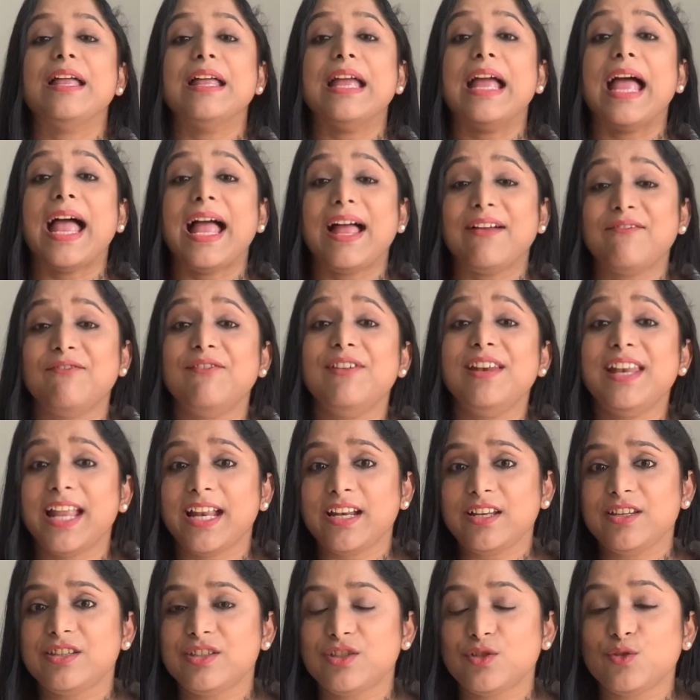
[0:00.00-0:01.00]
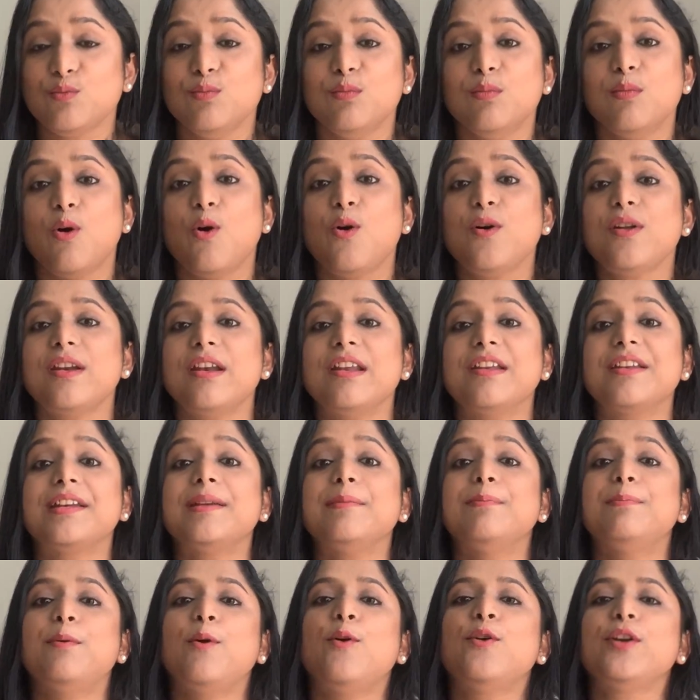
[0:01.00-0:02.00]
have led to more
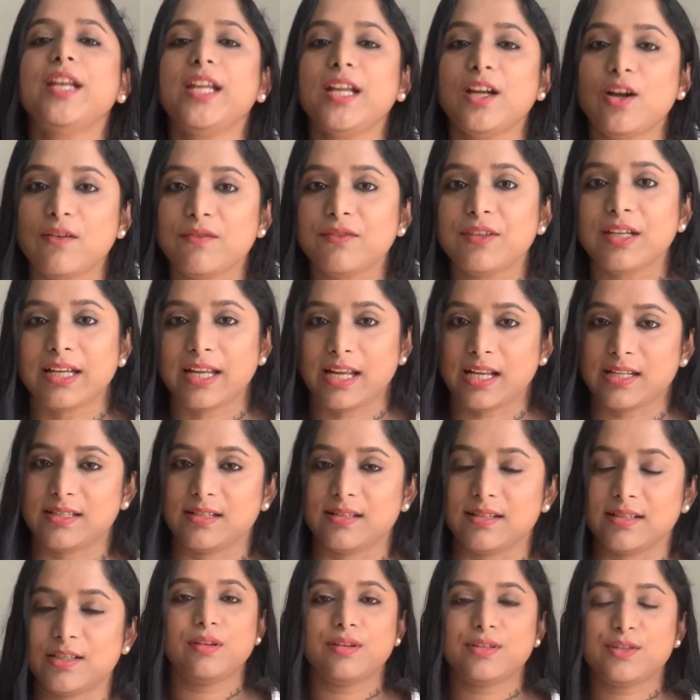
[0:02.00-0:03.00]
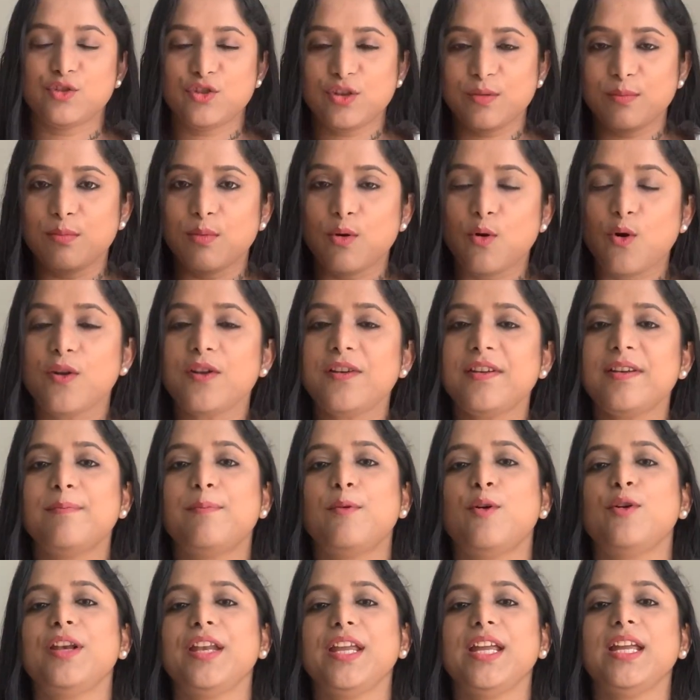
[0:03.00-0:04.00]
reporting of the cases. So the more
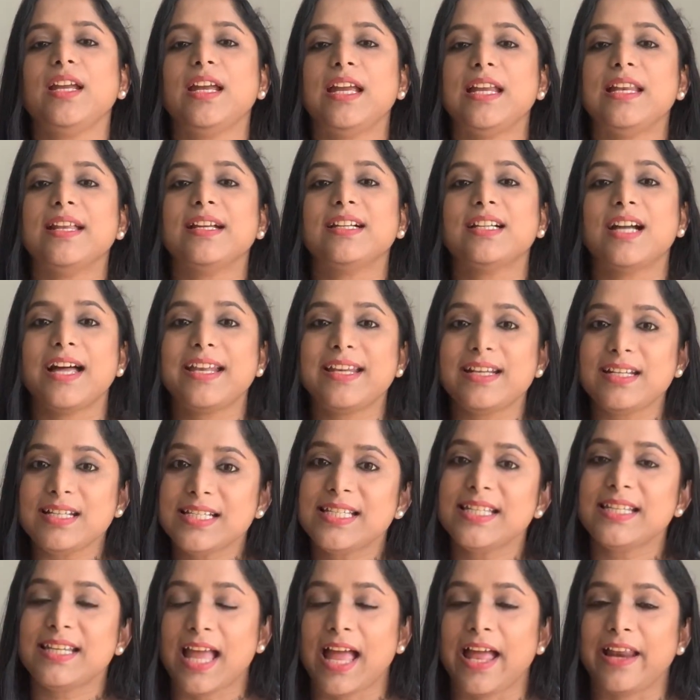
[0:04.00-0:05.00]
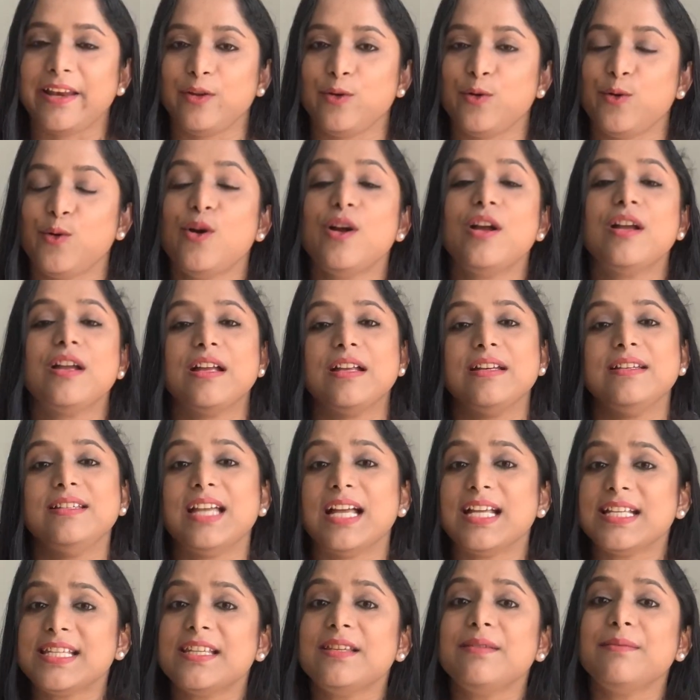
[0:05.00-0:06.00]
reporting in the current scenario
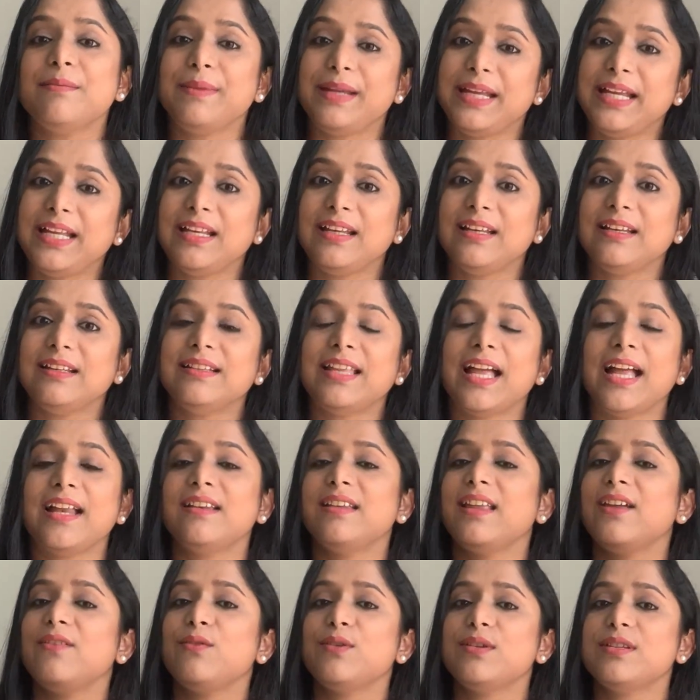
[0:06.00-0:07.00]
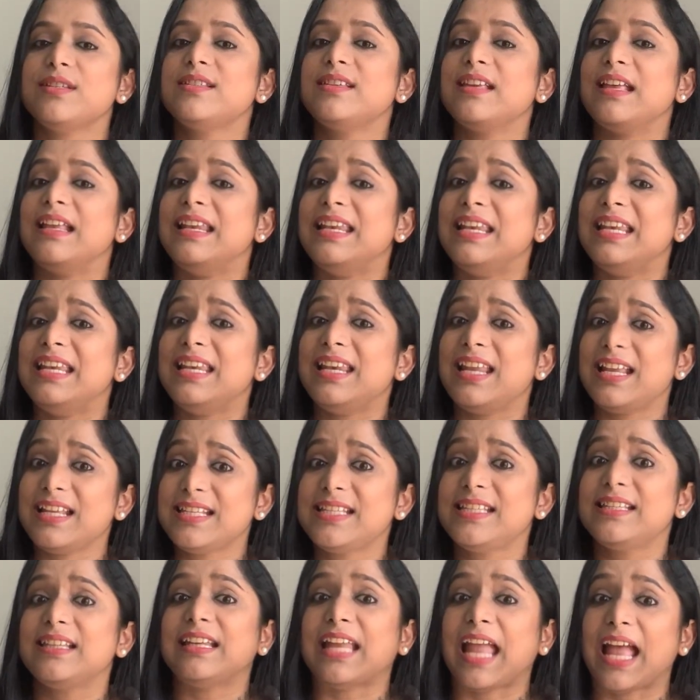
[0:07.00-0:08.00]
doesn't mean that there was
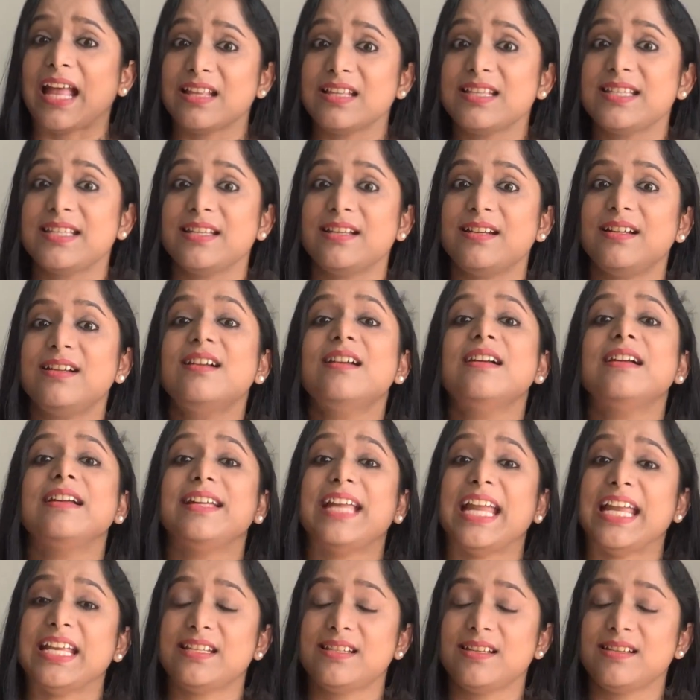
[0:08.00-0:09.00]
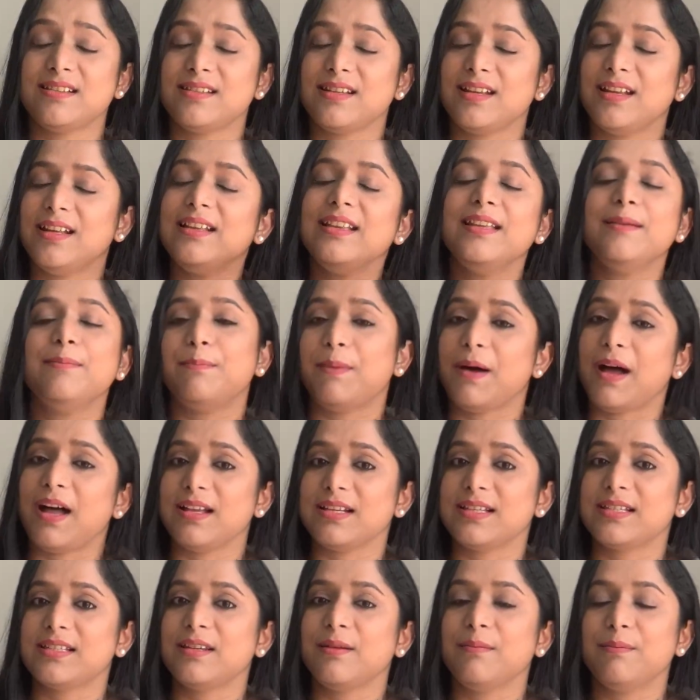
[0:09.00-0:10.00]
less cancer cases in the
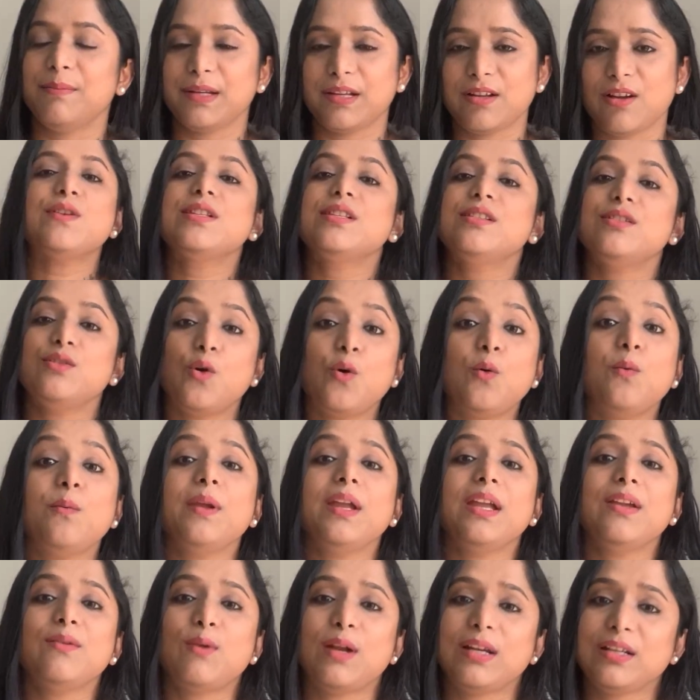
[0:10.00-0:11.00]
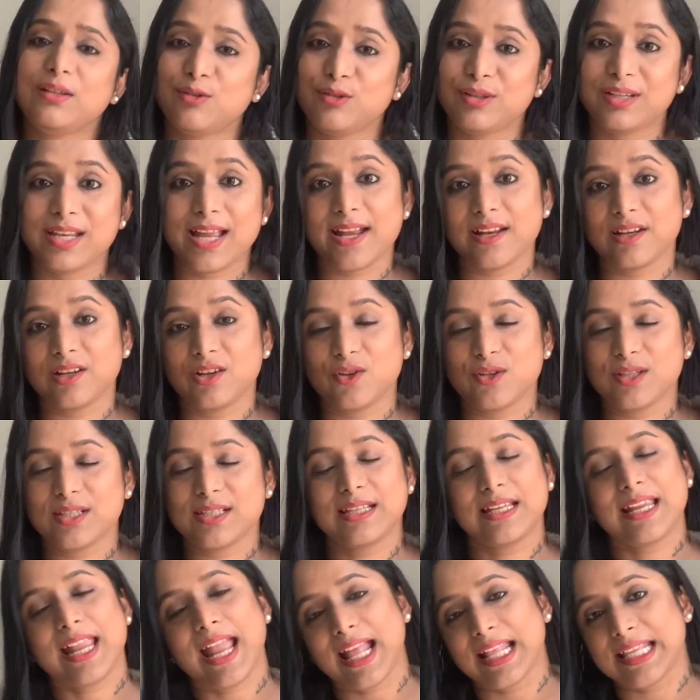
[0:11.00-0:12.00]
past, because no way one could diagnose
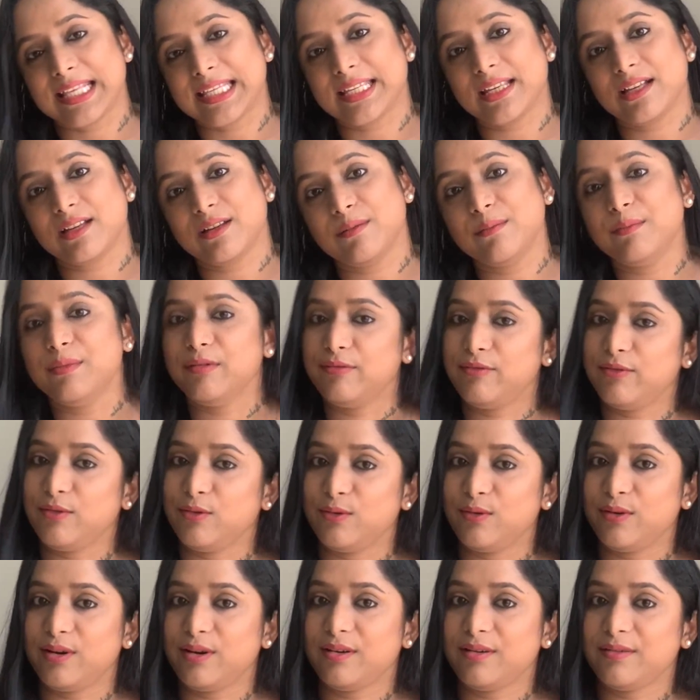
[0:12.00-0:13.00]
cancer before.